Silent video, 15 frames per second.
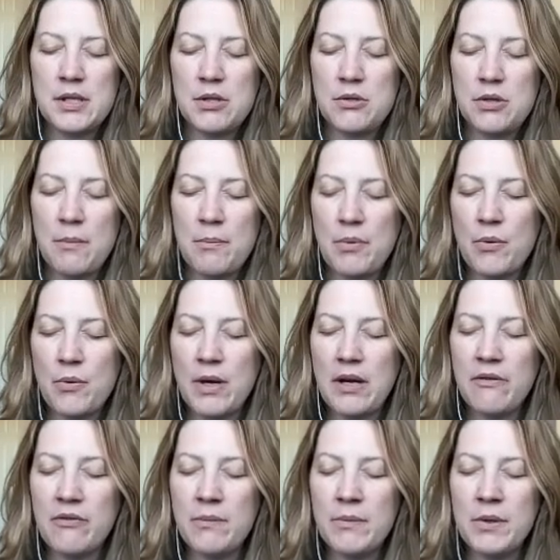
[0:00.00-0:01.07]
they drop away
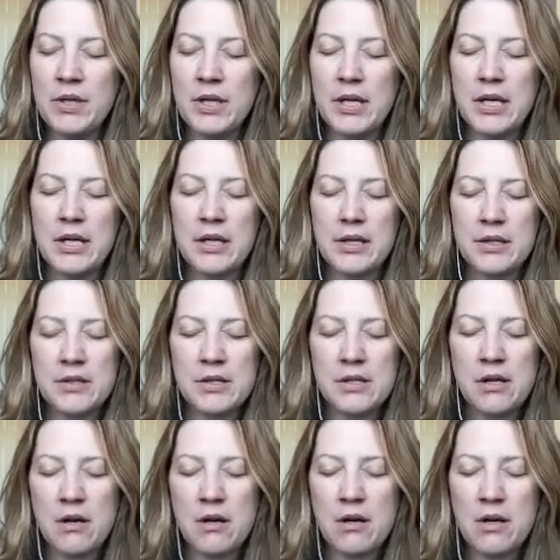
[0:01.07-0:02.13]
from your ears, and
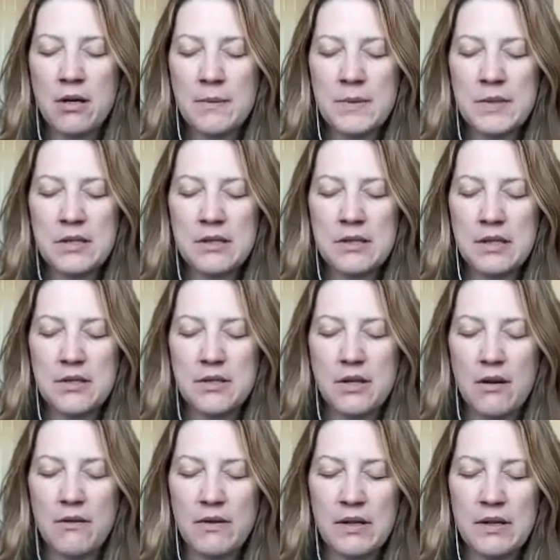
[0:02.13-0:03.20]
the arms as they
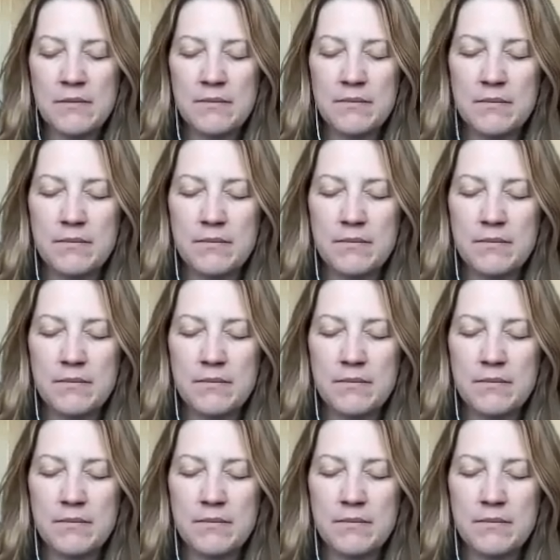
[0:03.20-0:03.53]
soften.